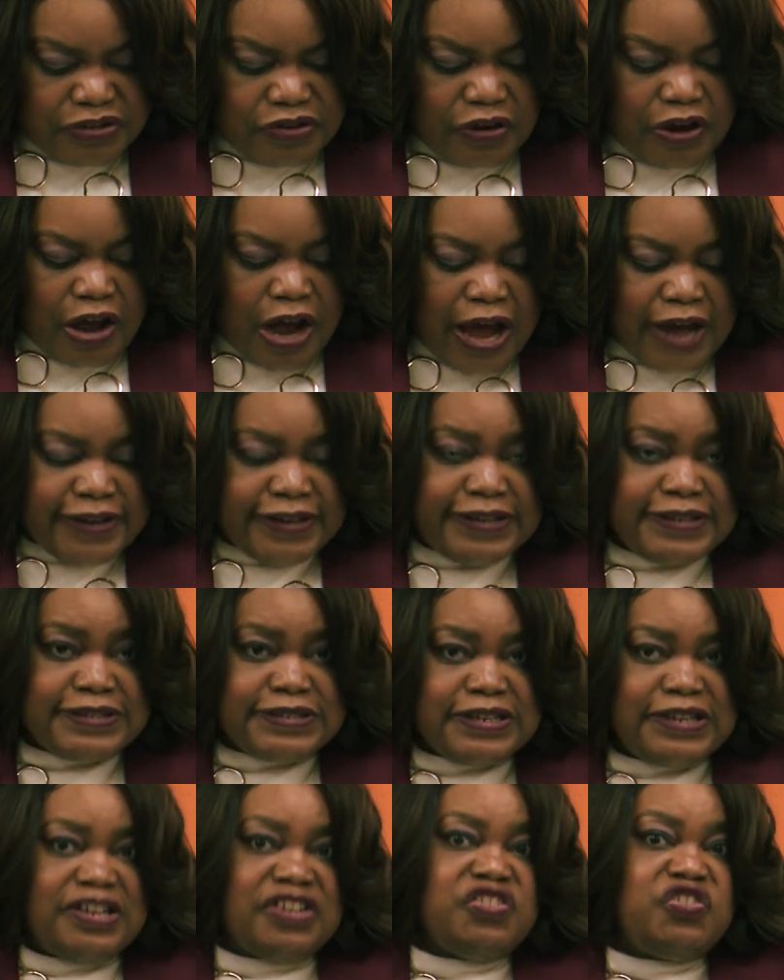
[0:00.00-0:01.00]
their
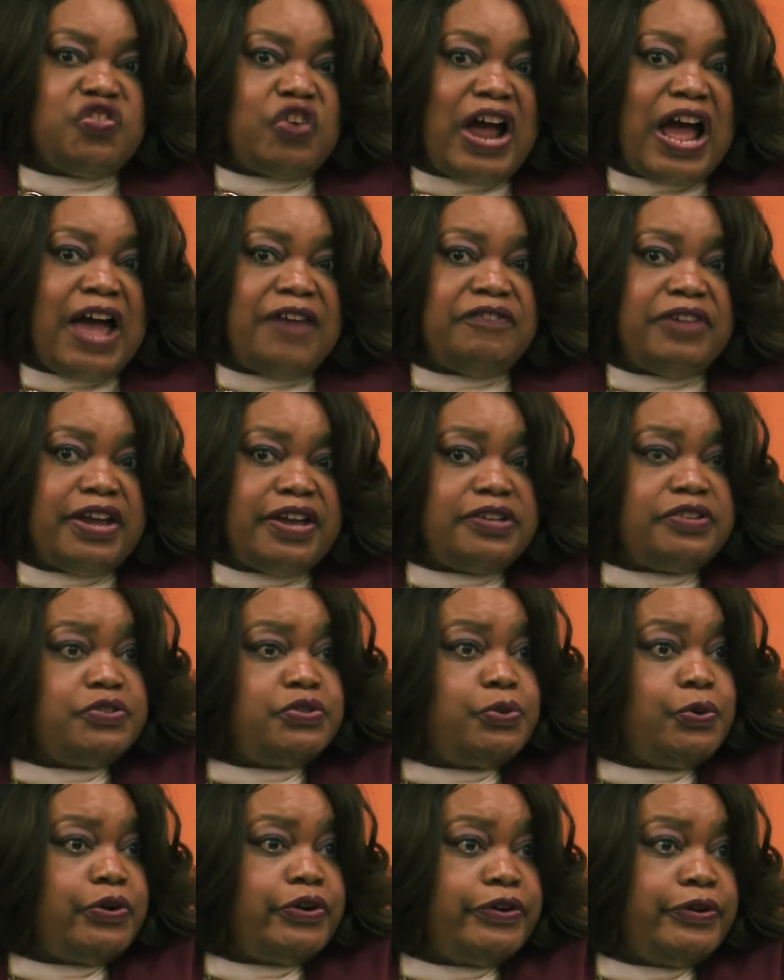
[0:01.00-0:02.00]
audience and drive
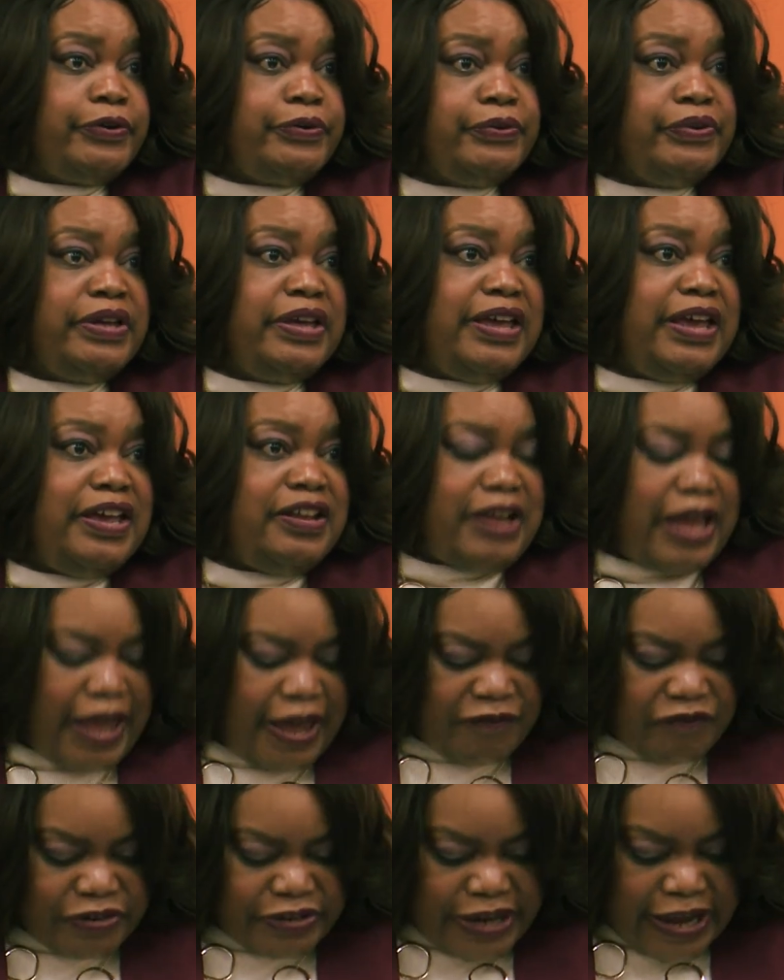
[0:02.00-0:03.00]
editorial and
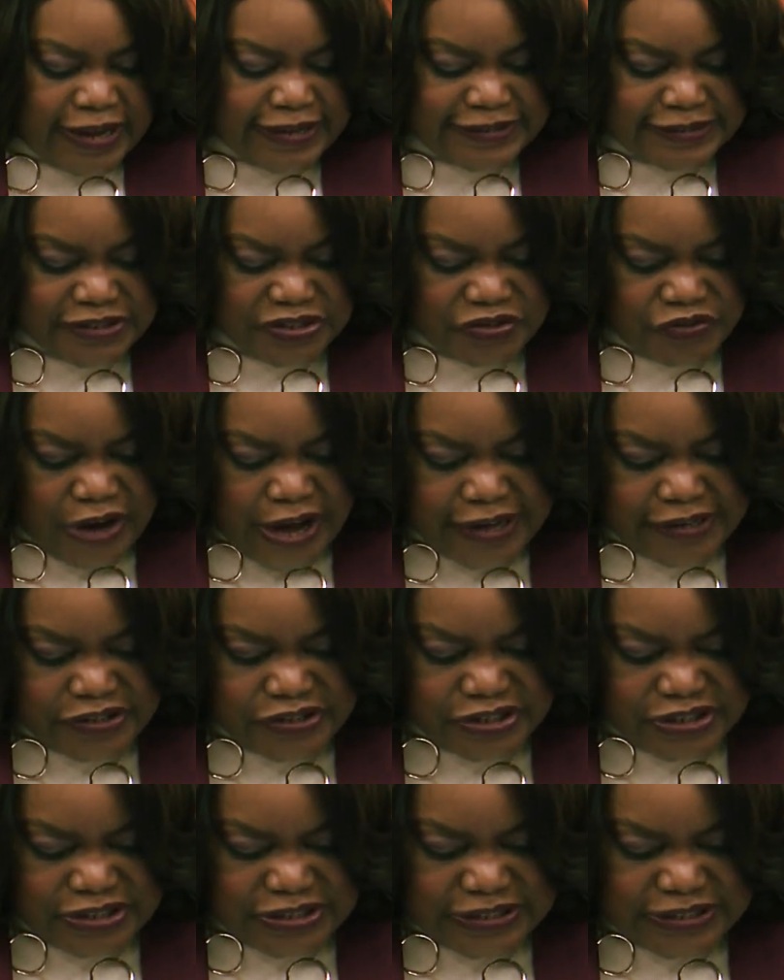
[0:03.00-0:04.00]
advertising
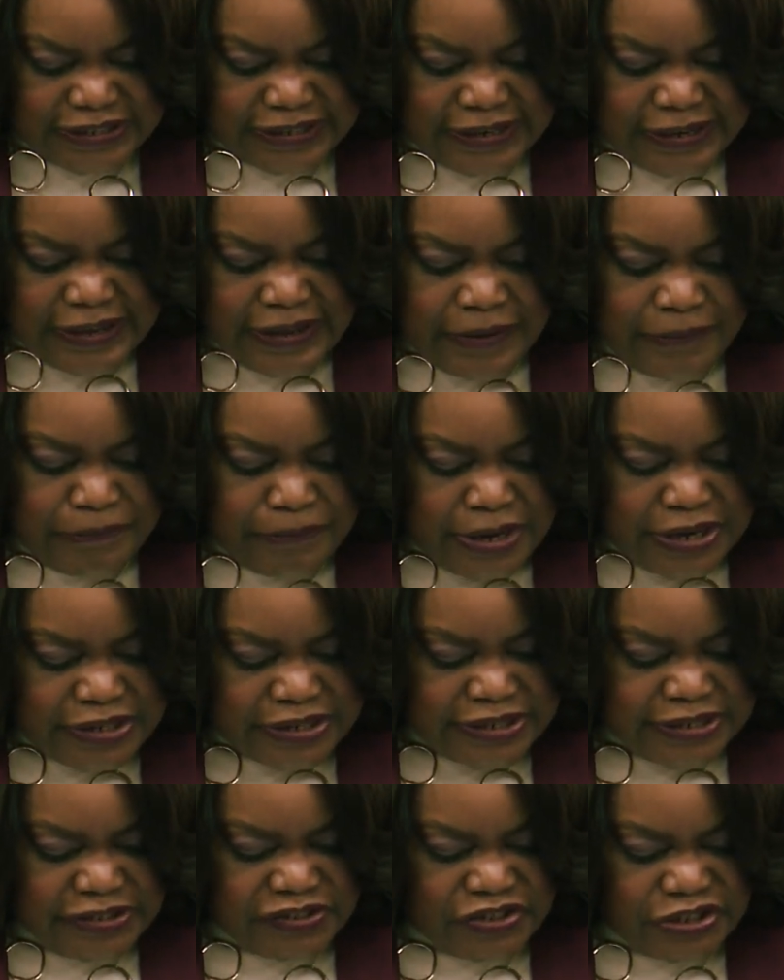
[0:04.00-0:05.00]
strategies.
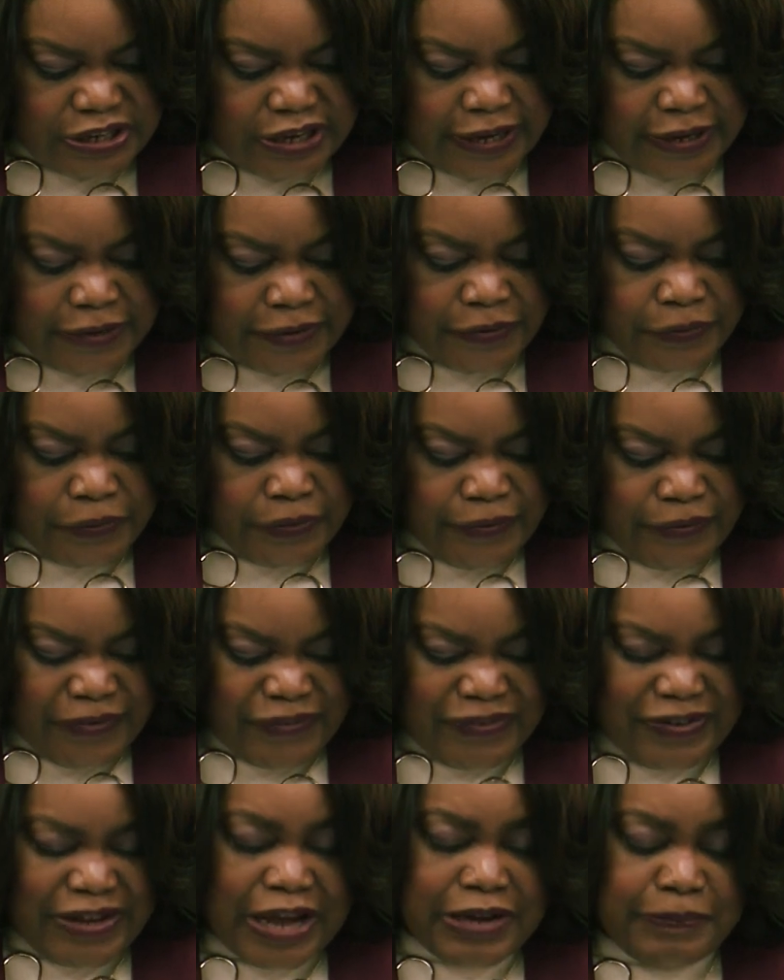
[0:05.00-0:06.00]
Monica and Jay,
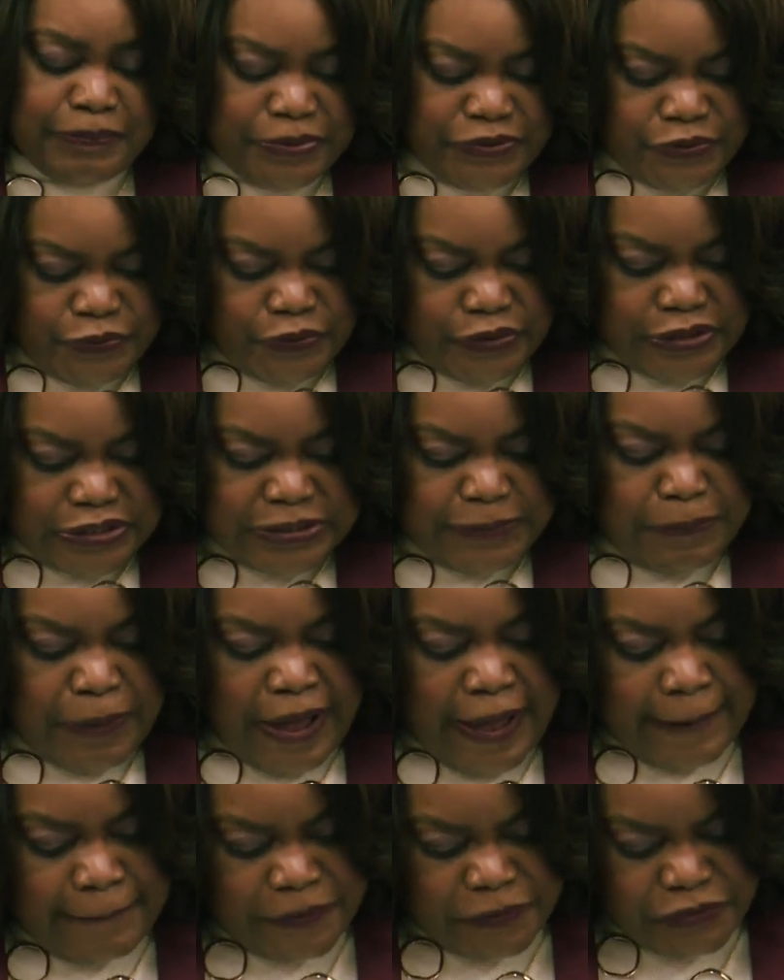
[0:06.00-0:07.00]
not to put you on the
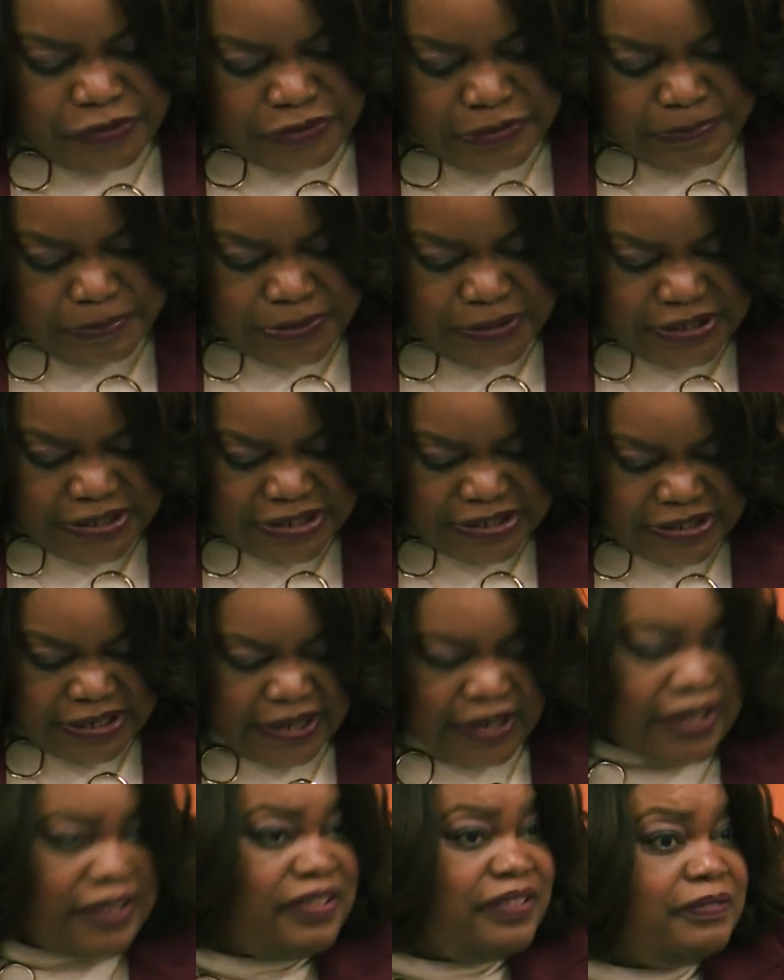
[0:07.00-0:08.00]
spot, but would you please
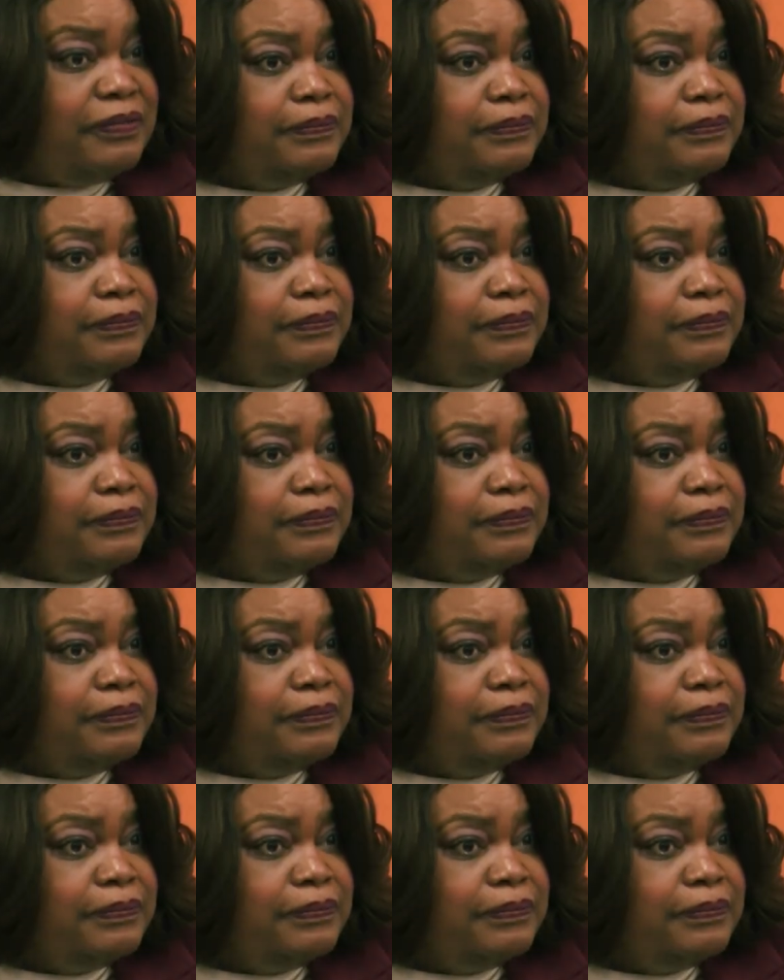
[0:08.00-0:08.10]
stand?